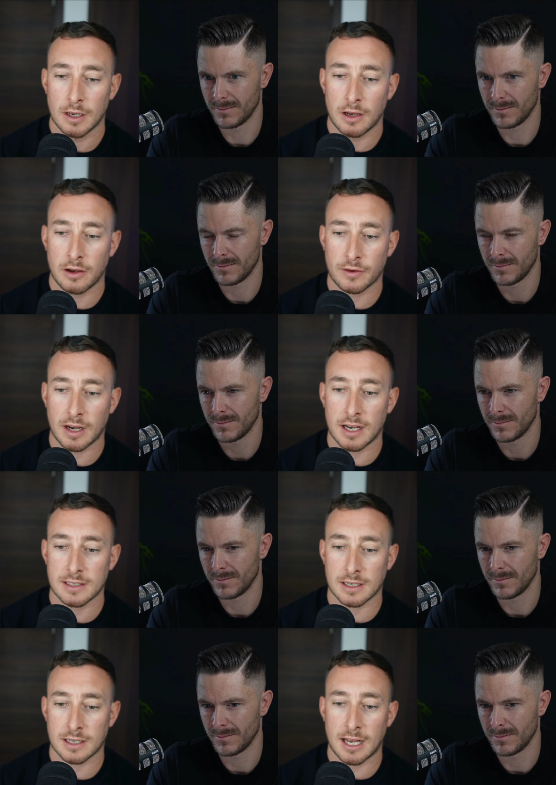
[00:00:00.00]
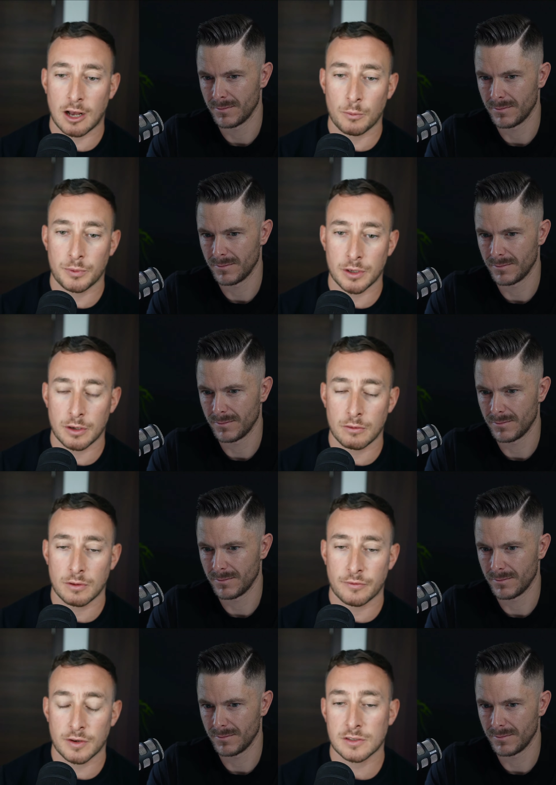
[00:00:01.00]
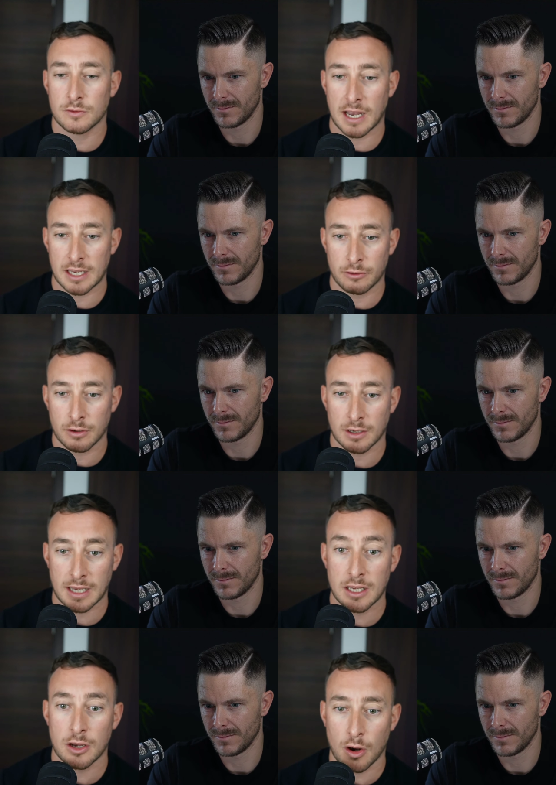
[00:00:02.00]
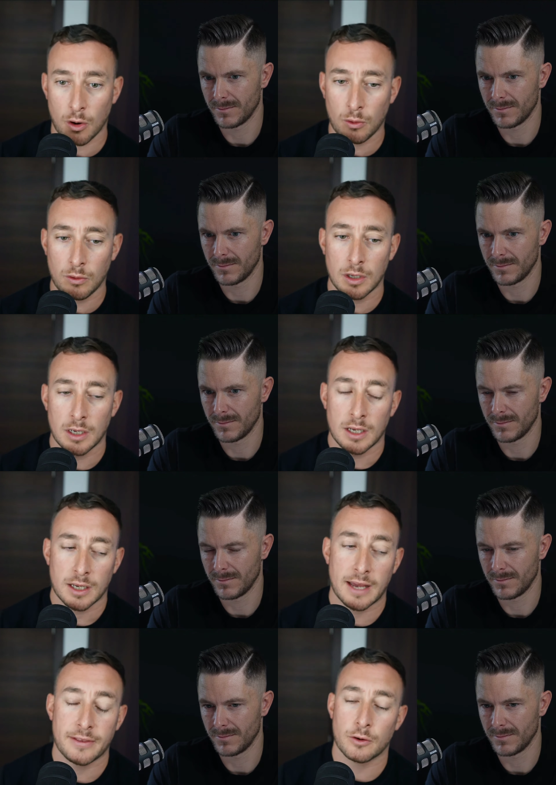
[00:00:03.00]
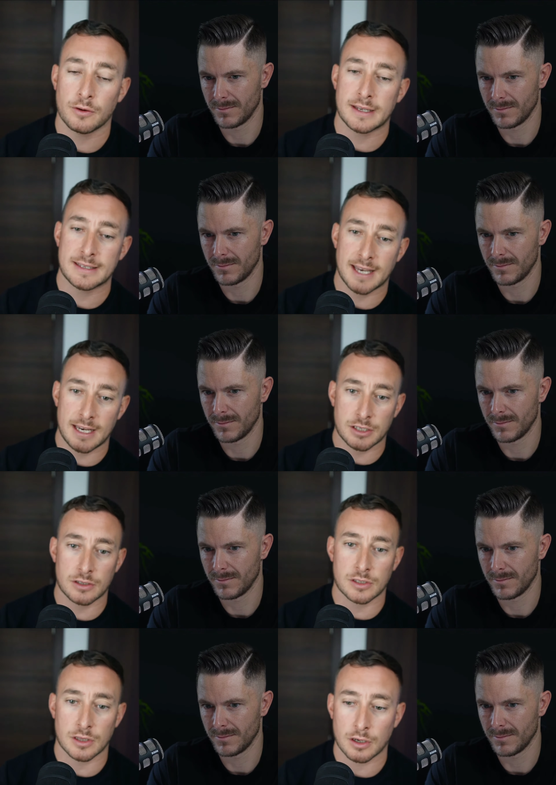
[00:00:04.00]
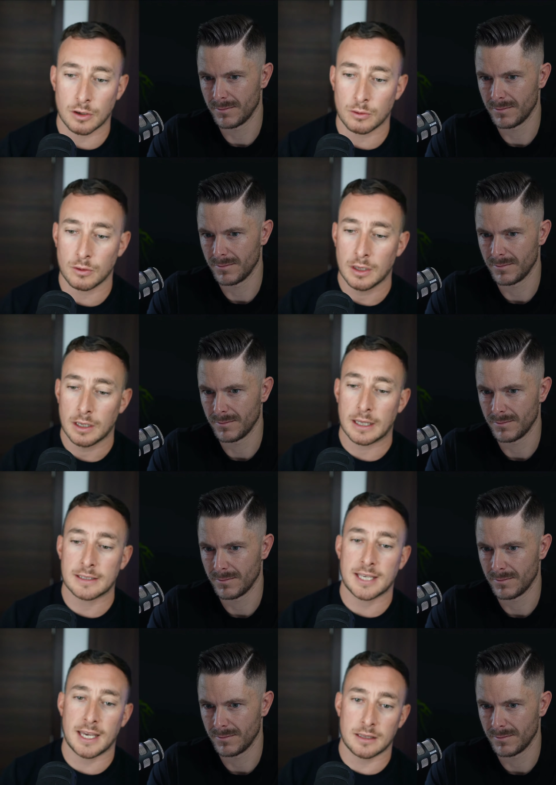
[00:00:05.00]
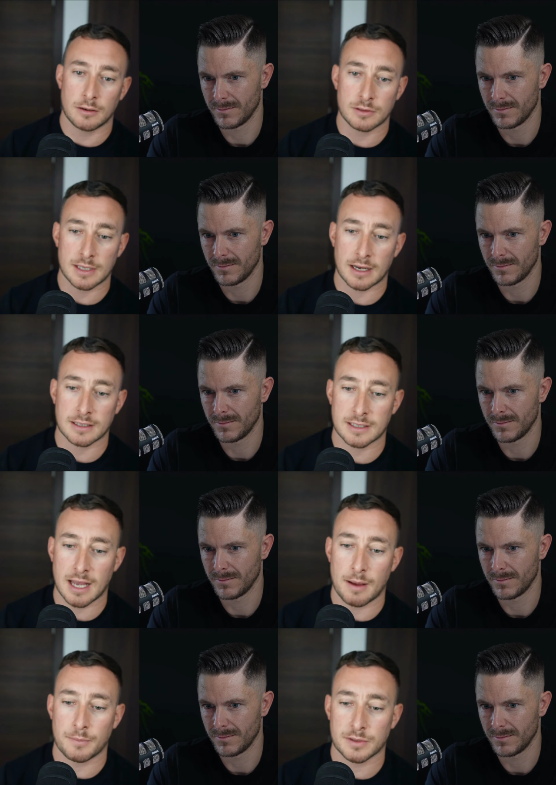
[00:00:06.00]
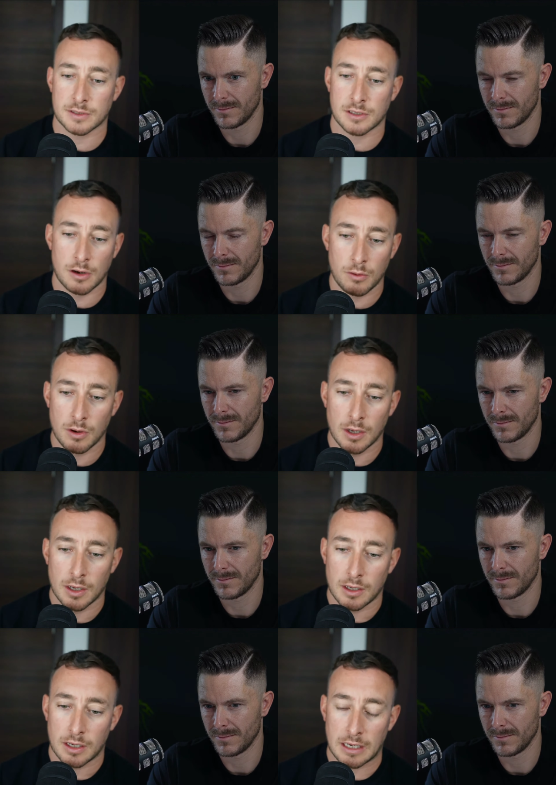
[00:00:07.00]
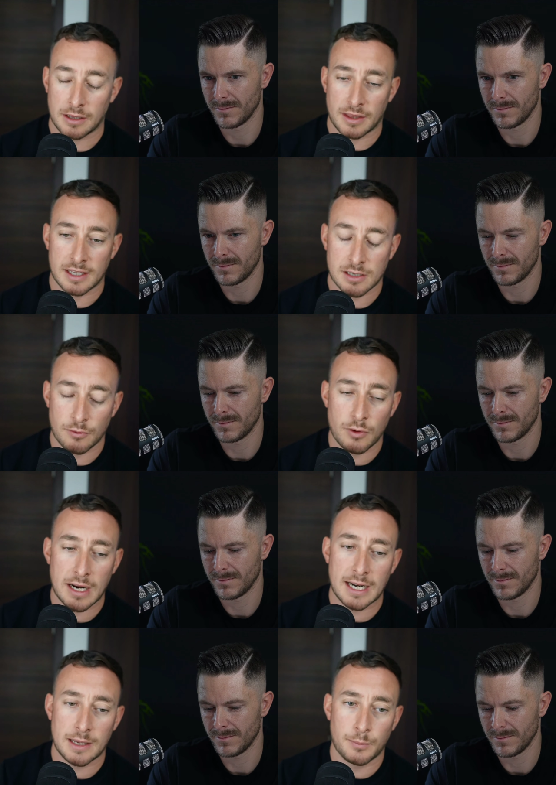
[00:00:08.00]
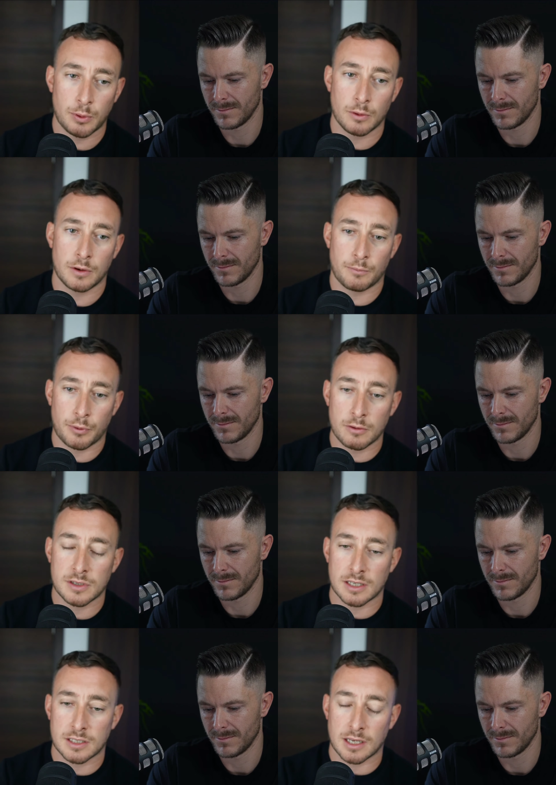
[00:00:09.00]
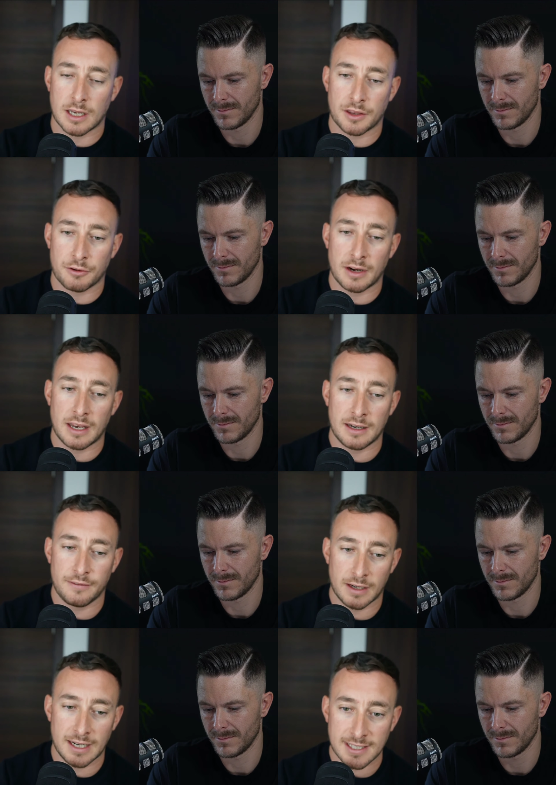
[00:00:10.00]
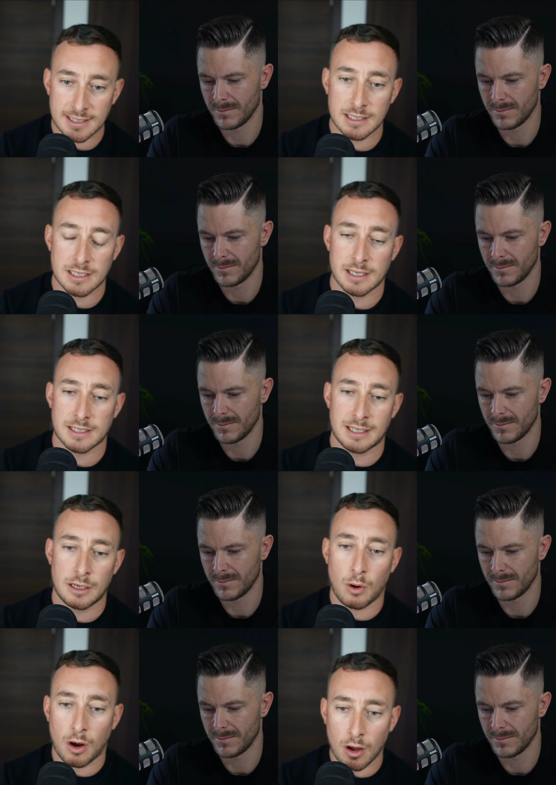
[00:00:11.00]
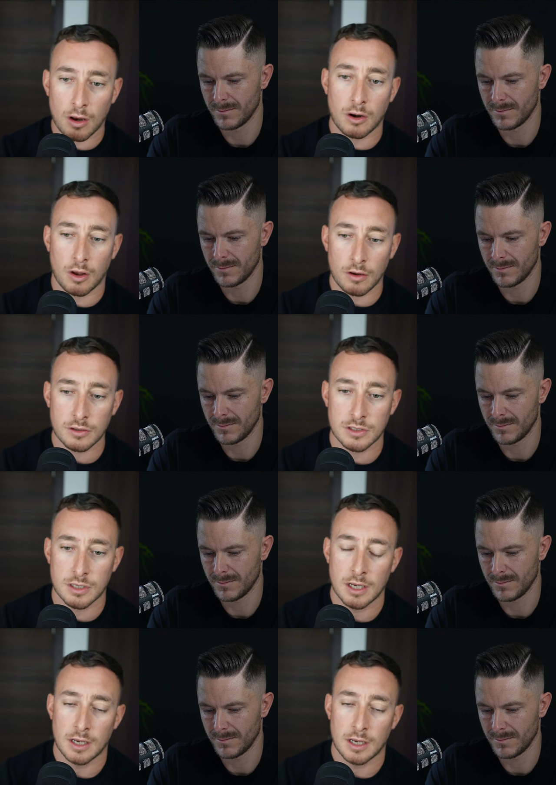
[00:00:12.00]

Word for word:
Speaker 1: of guys that can help you first of all get your get your goal get the orientation to the goal and take those next steps so it, it's a really important process to get through and, and if you're listening to this and you are lost